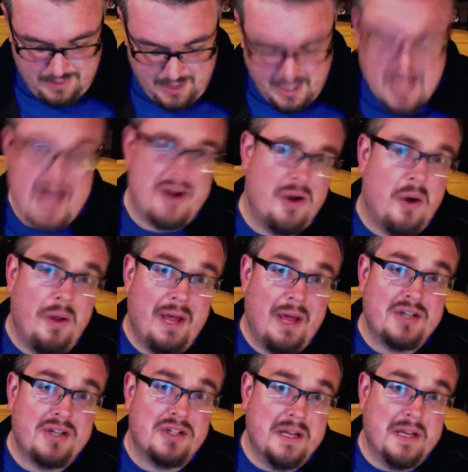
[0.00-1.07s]
Not at all,
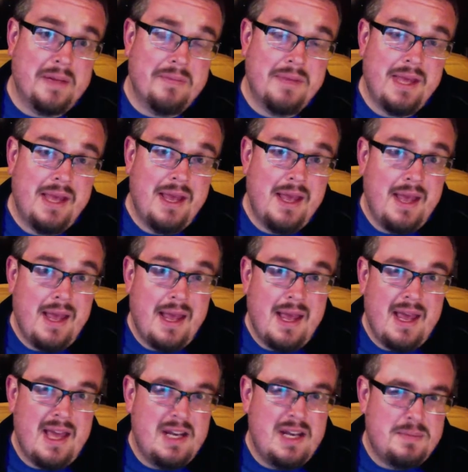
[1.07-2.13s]
actually.
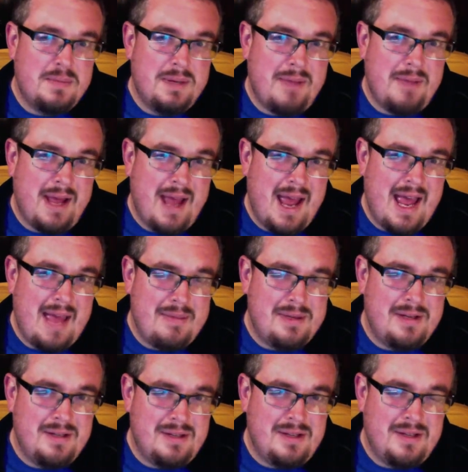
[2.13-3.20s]
It has been my habit
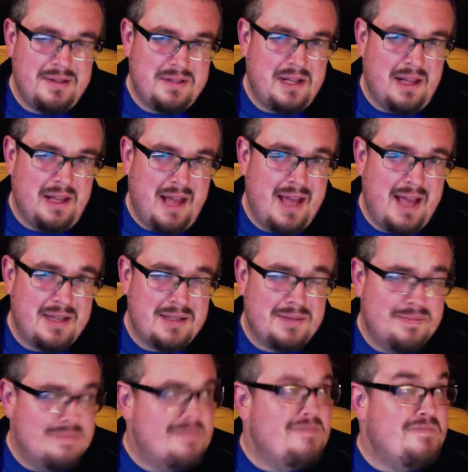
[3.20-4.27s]
the last
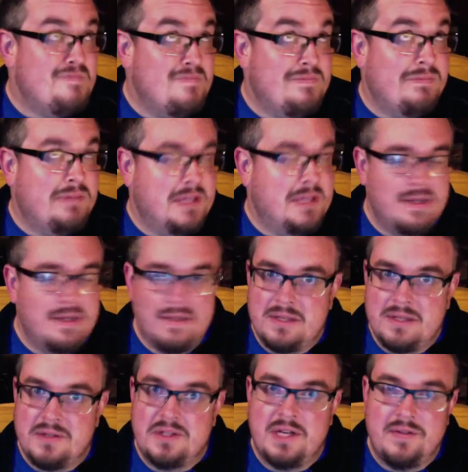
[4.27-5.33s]
6
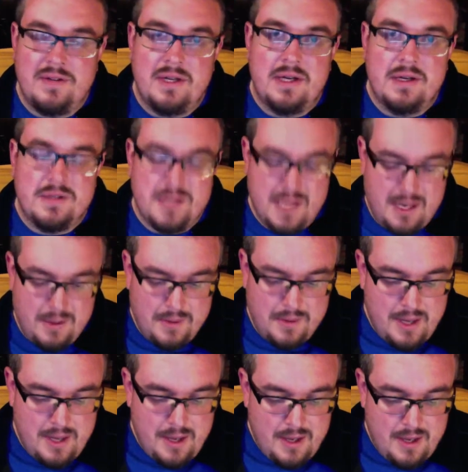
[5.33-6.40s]
or 7 years now
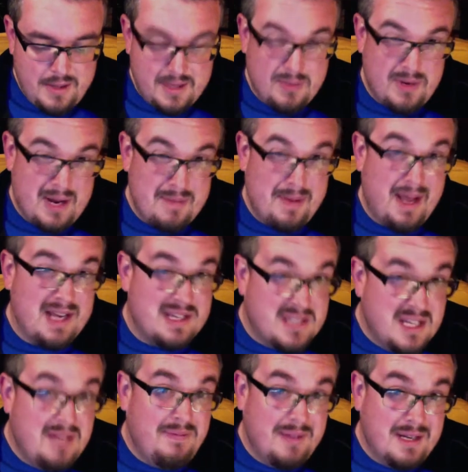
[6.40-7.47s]
that when I buy
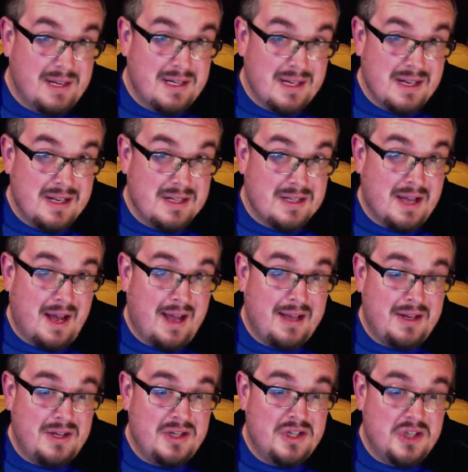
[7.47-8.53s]
DVDs, I
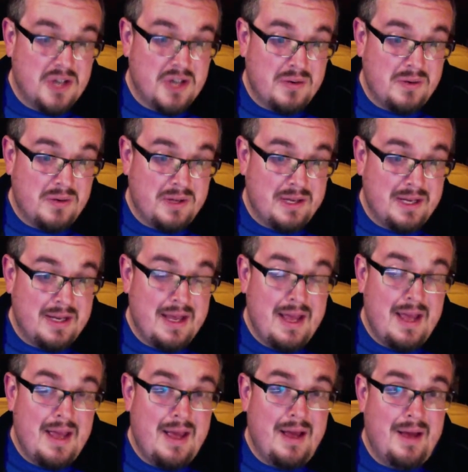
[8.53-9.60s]
generally
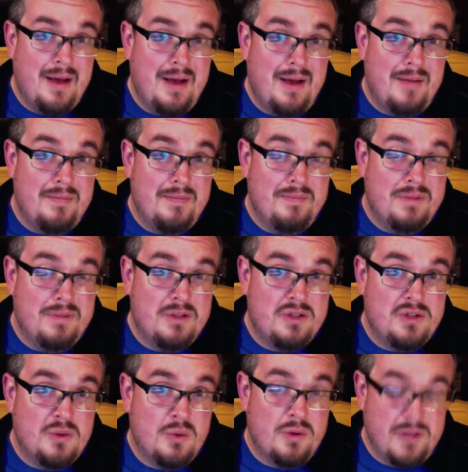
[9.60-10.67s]

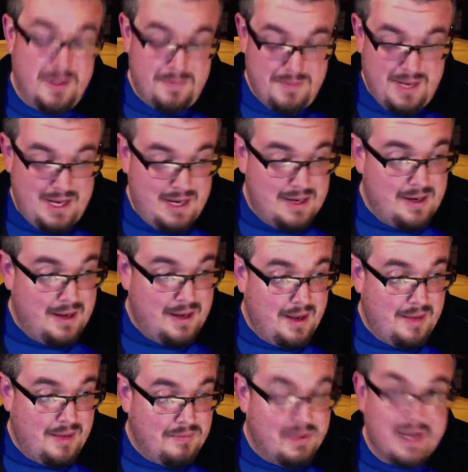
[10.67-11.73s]
store them in
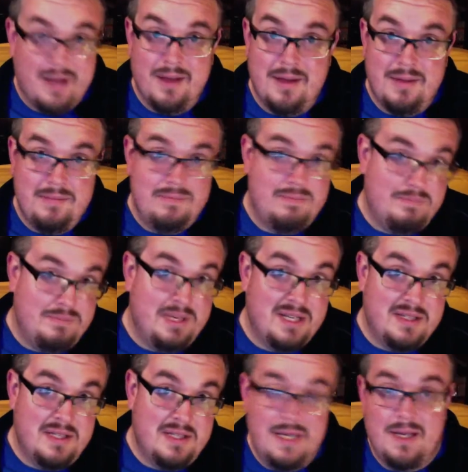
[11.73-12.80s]
like a big
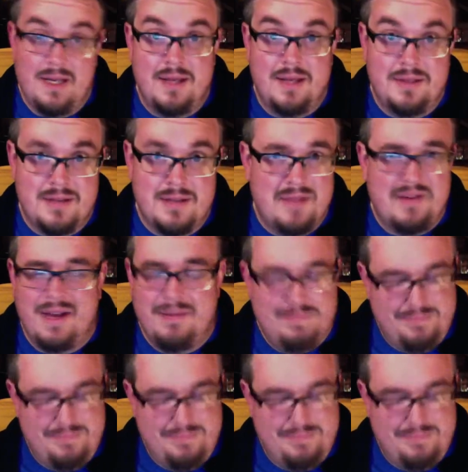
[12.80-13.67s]
CD cases. I've got